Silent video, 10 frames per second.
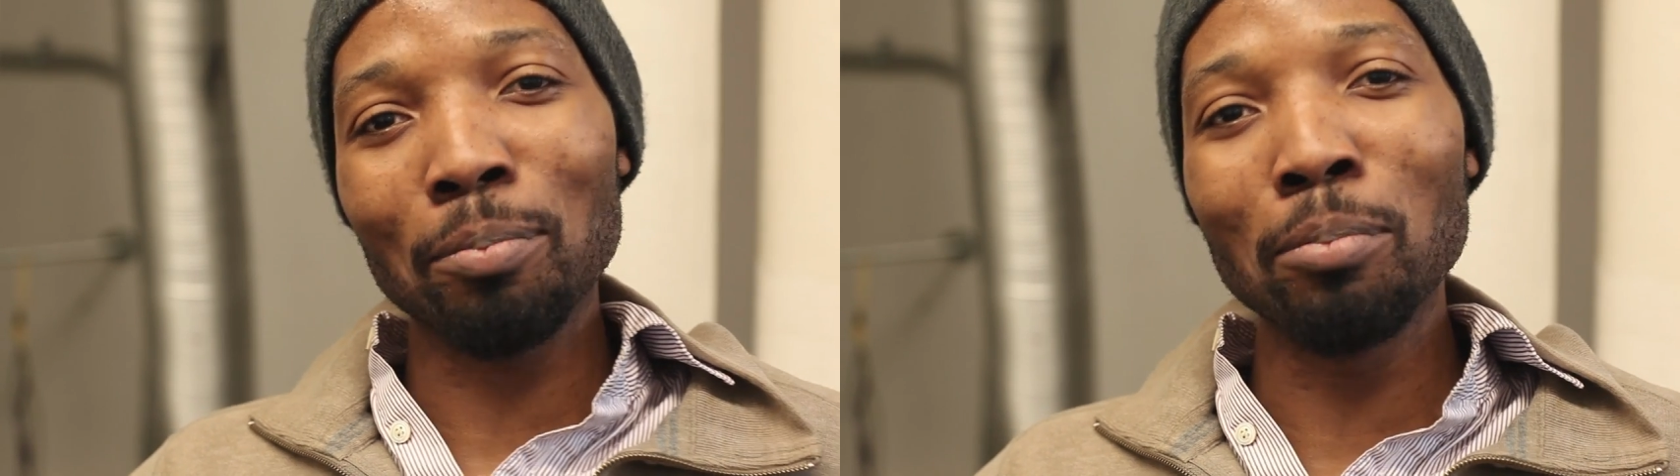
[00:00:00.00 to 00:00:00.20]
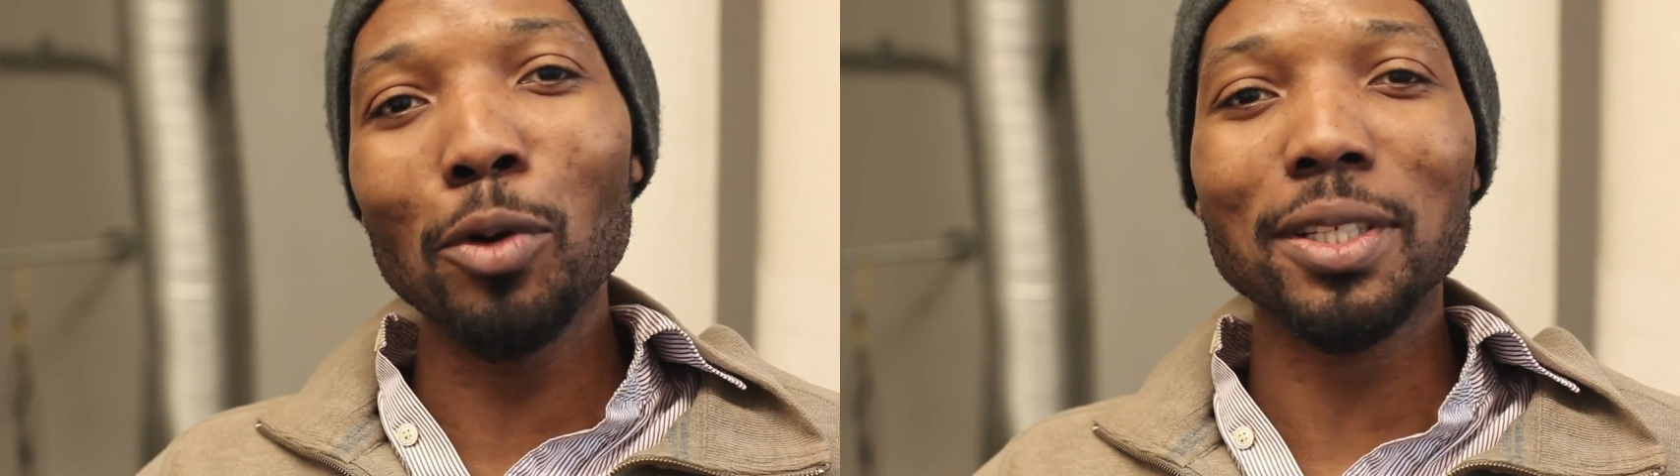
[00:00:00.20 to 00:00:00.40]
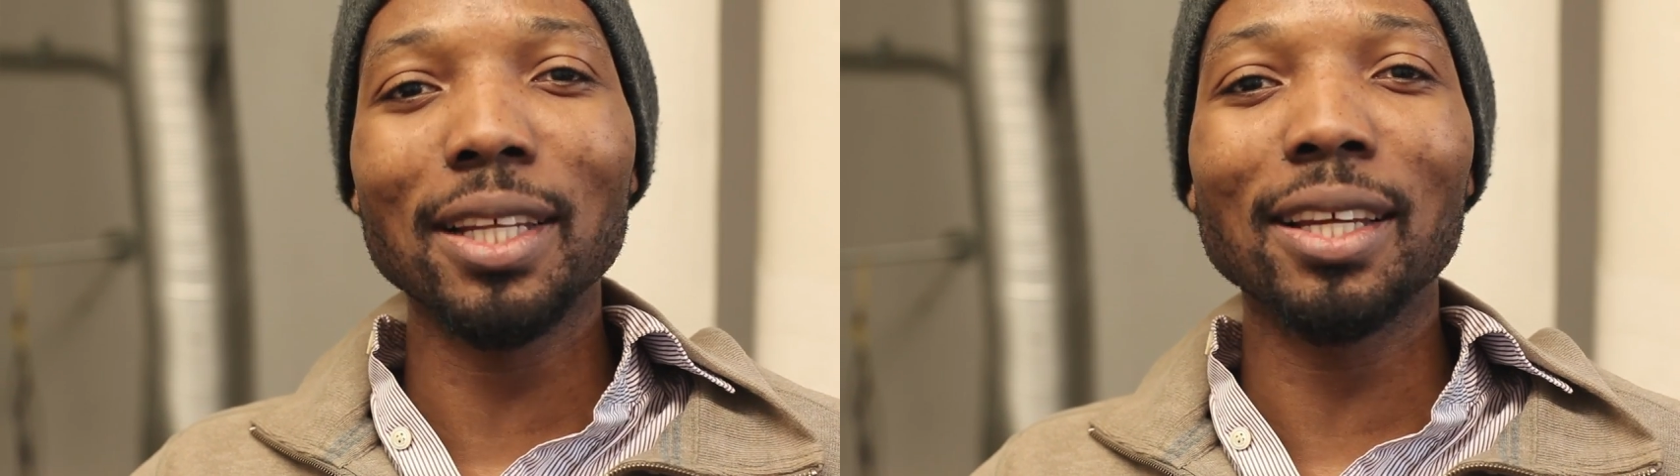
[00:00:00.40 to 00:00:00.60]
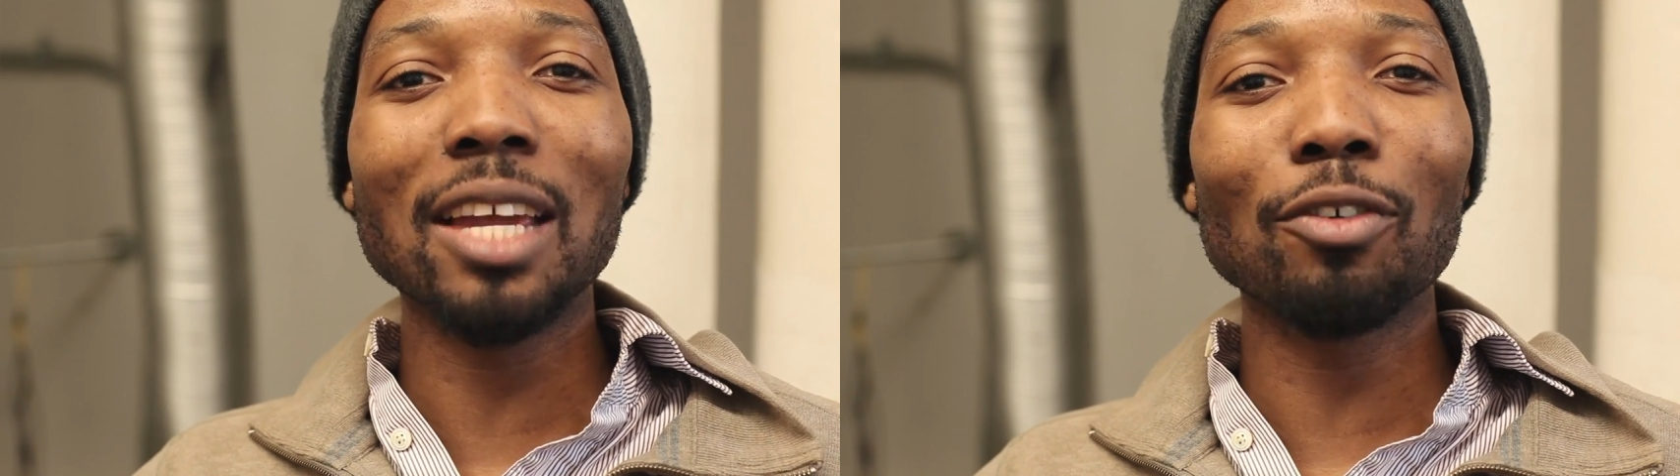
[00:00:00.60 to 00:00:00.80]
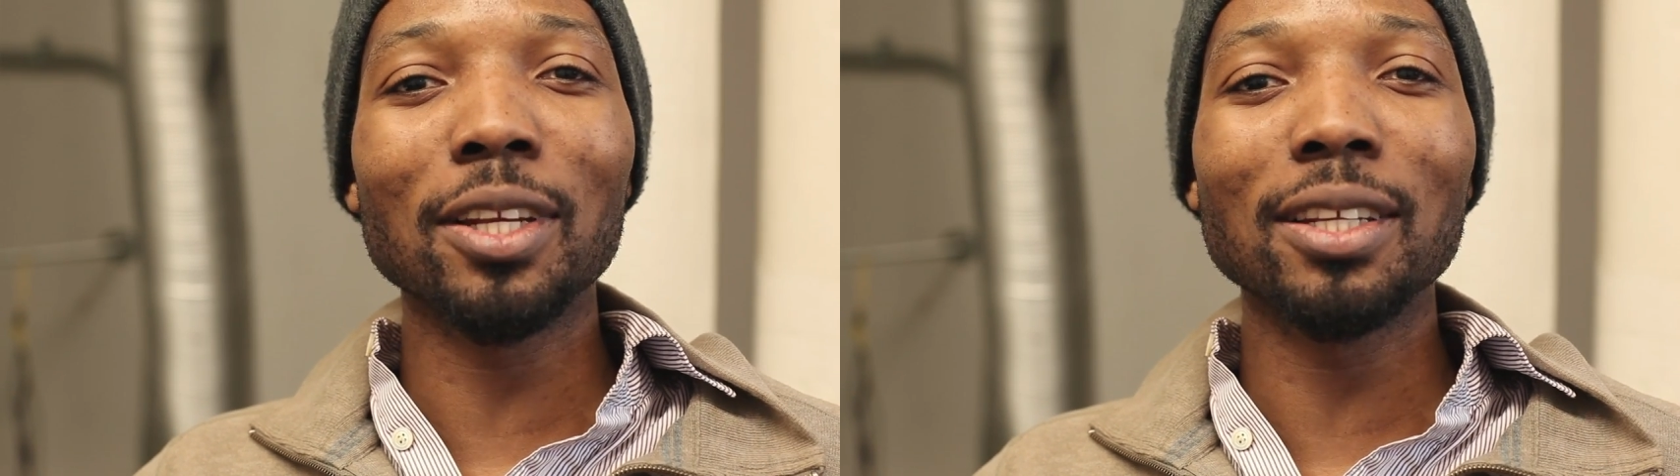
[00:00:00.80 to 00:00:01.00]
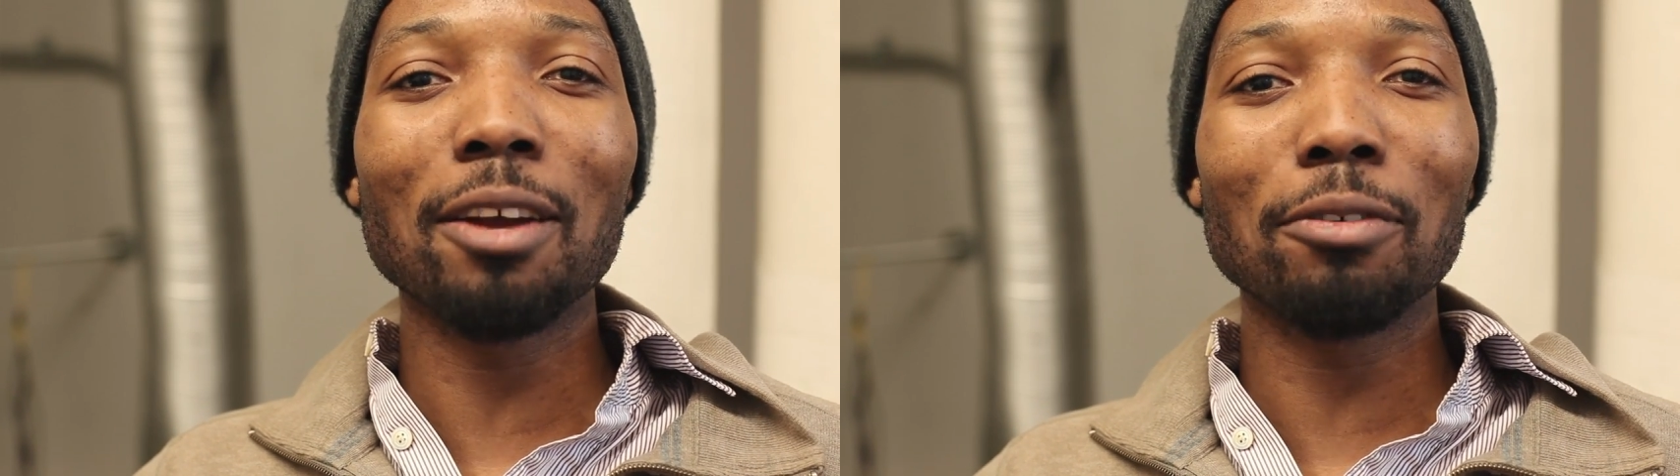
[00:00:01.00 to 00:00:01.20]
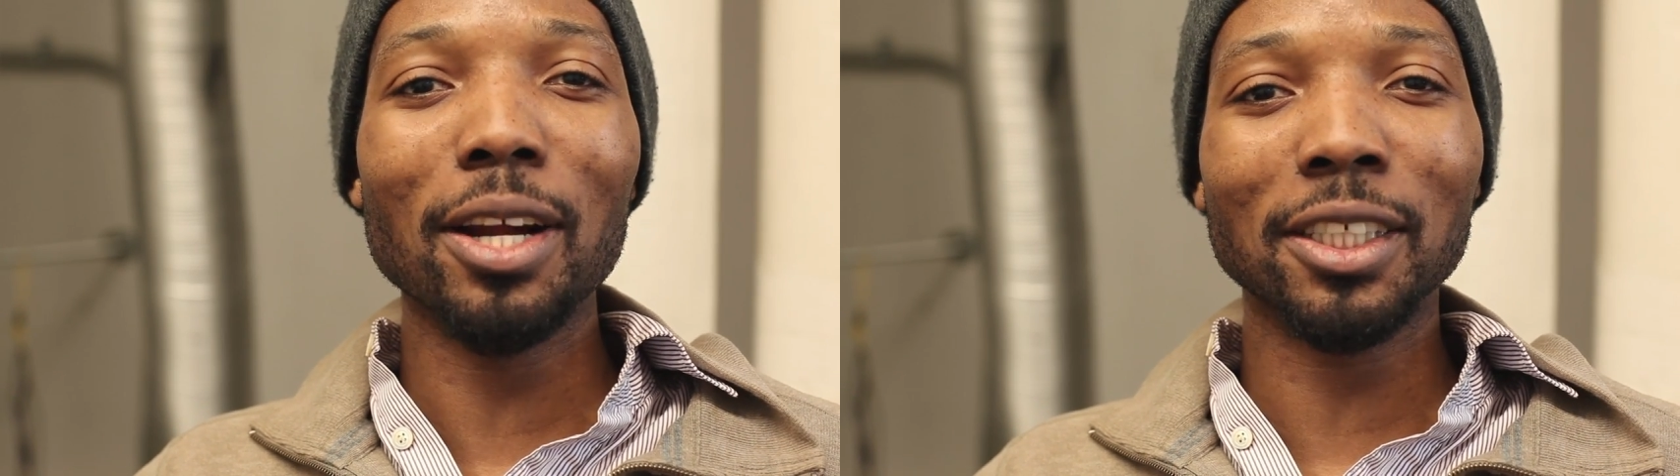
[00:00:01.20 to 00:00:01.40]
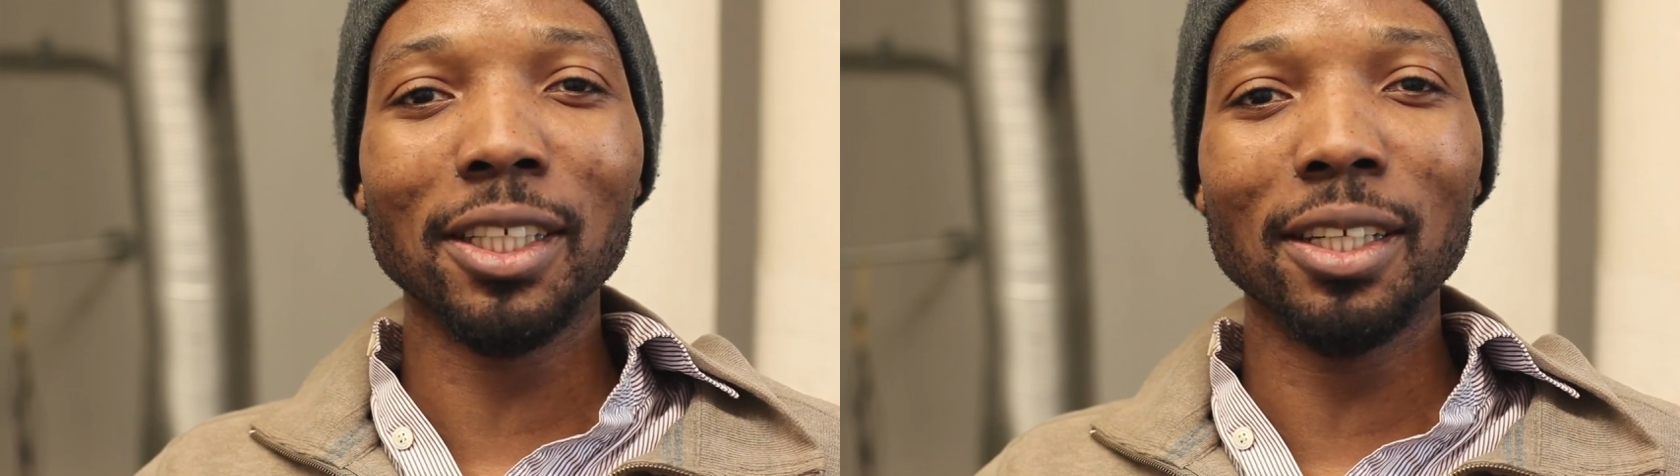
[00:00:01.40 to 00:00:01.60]
mostly giving
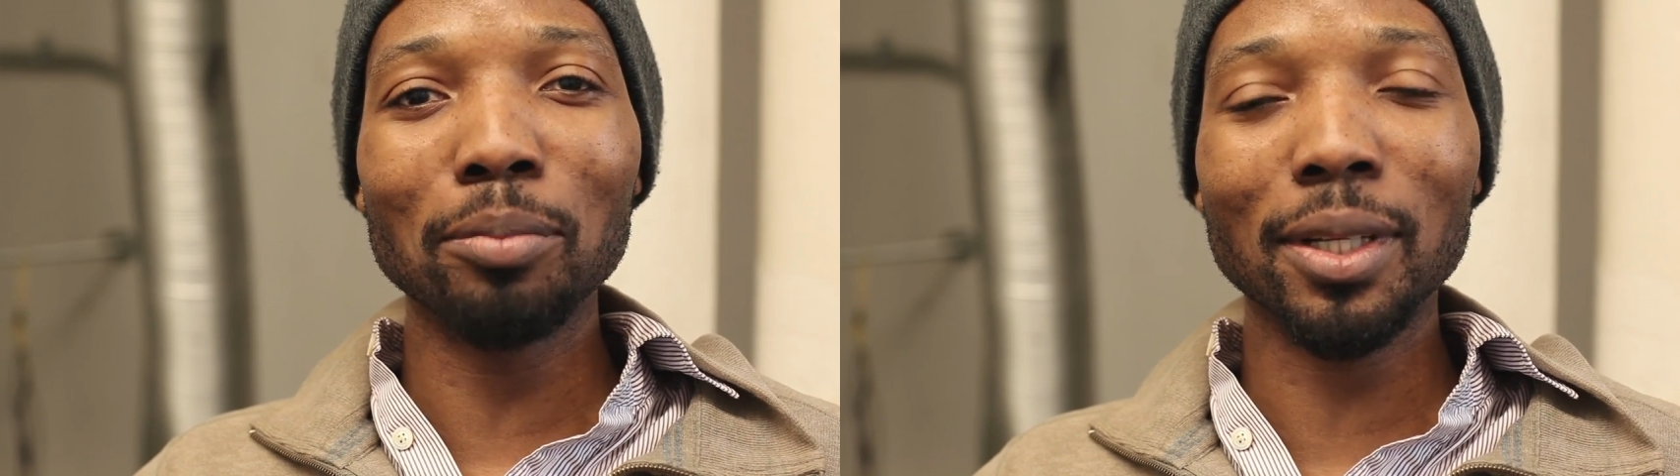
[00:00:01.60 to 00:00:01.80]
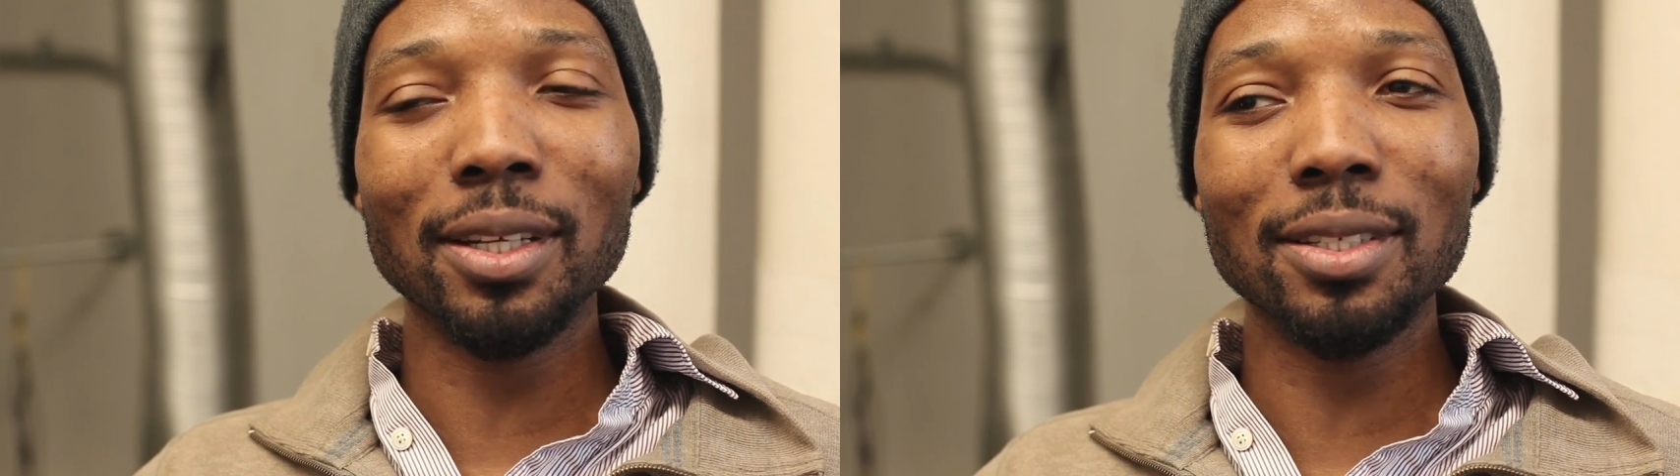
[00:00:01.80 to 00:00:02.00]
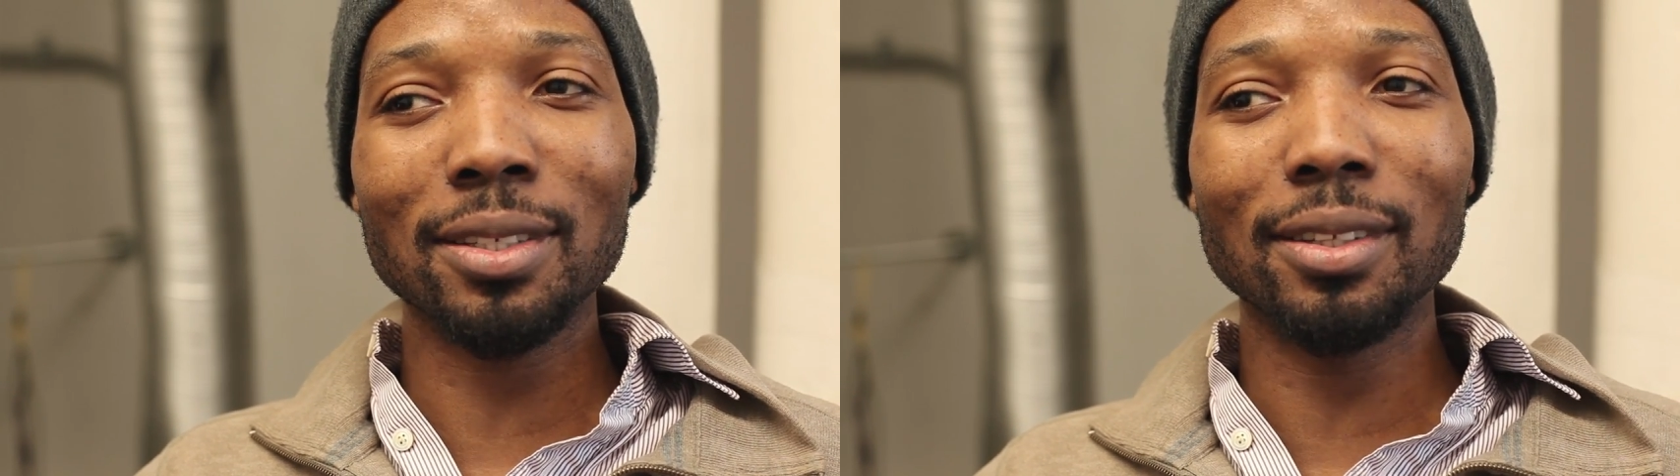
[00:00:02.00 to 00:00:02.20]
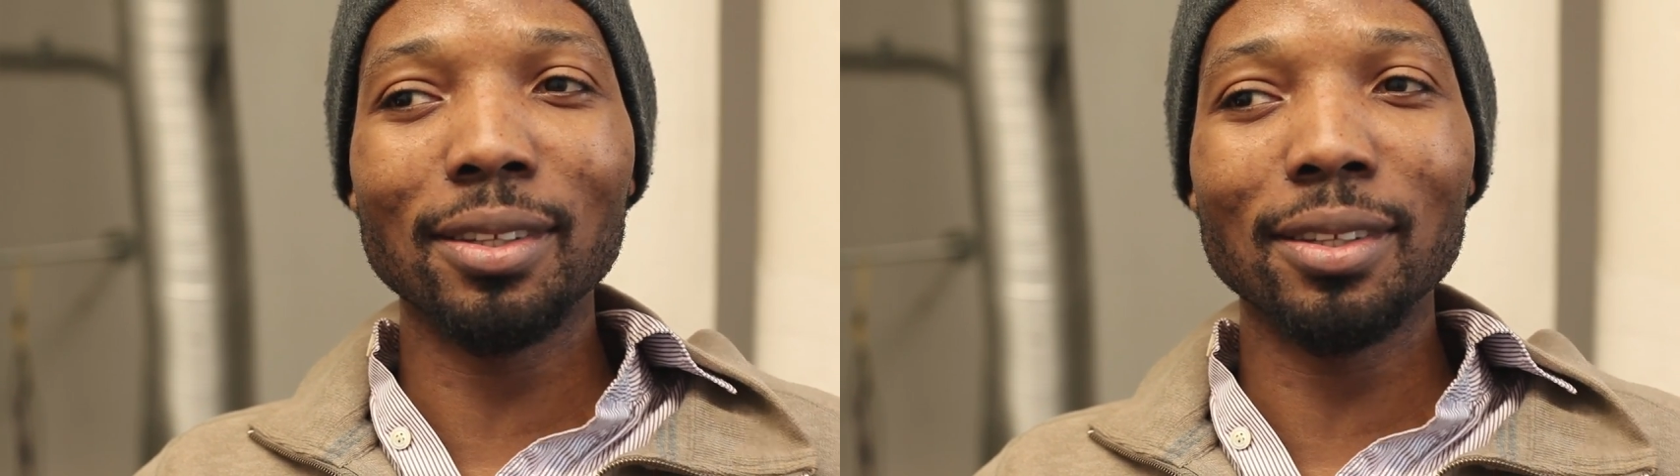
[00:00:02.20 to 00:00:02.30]
direction because